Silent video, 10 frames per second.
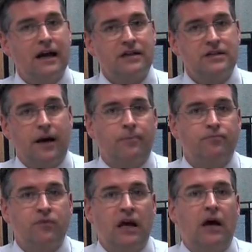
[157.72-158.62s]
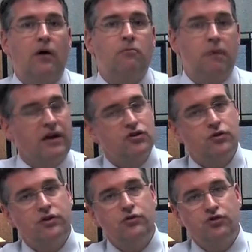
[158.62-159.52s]
Next thing, make
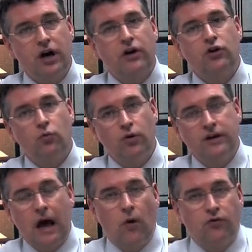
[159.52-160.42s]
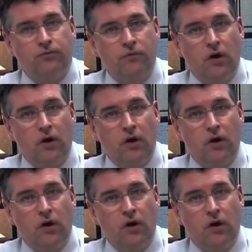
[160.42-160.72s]
sure that you check your word count.